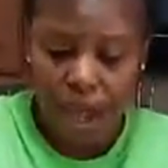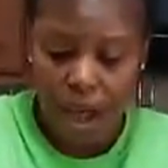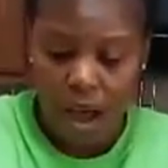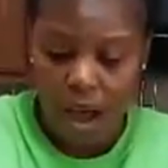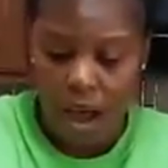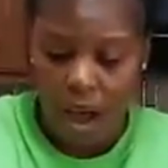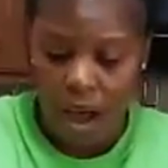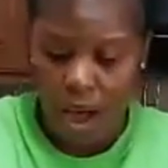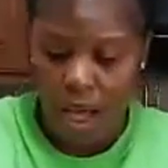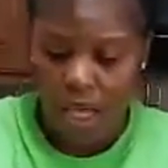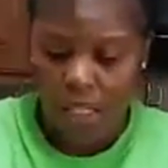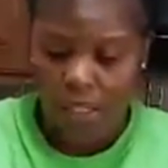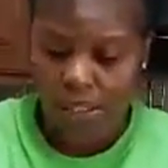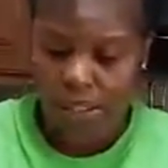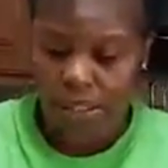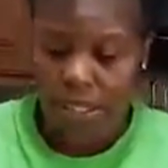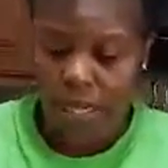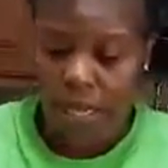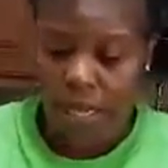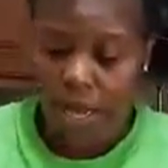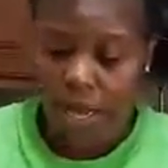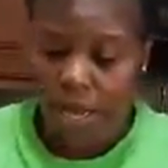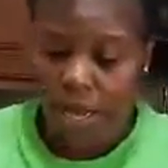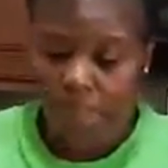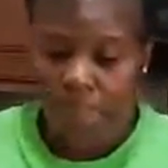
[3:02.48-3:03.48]

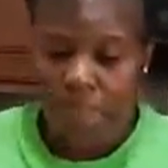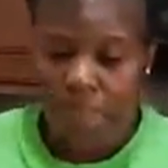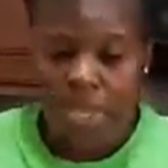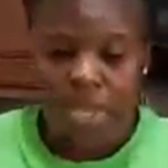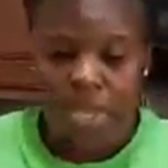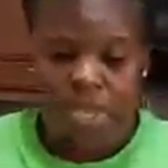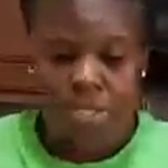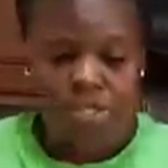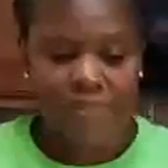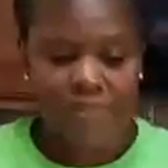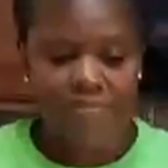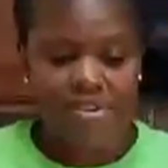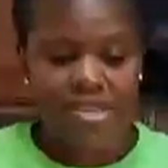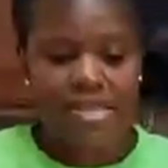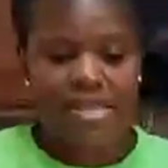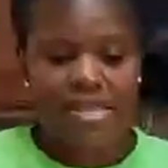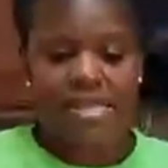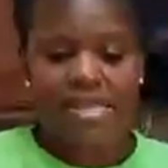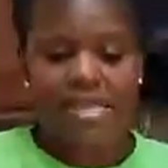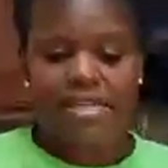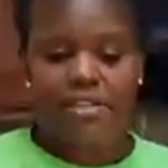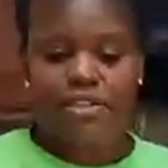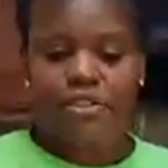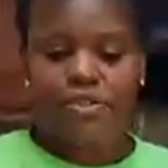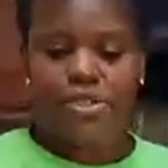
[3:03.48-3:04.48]
Awesome. So everything
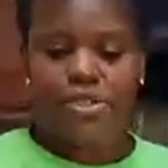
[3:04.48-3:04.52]
that